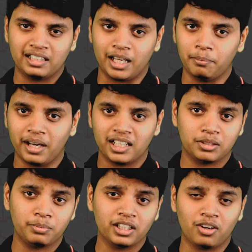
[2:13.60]
time
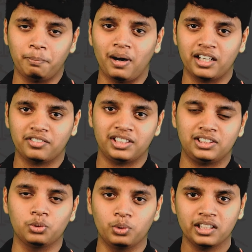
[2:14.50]
management on part of the
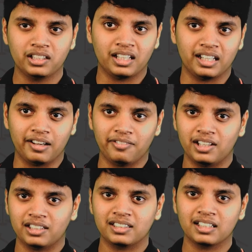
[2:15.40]
student, and I
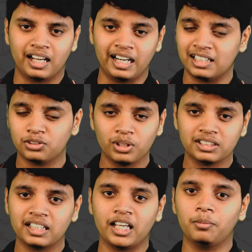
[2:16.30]
felt that, and as soon
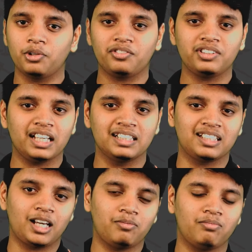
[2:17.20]
as I came out of the
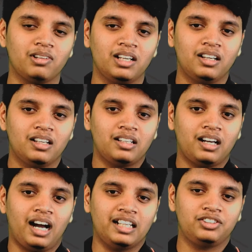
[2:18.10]
exam,
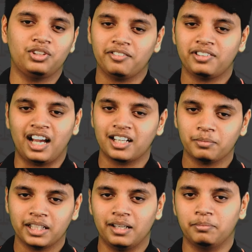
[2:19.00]
I should have thanked
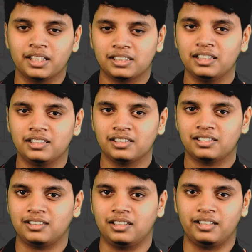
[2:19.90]
my Abhyaas teachers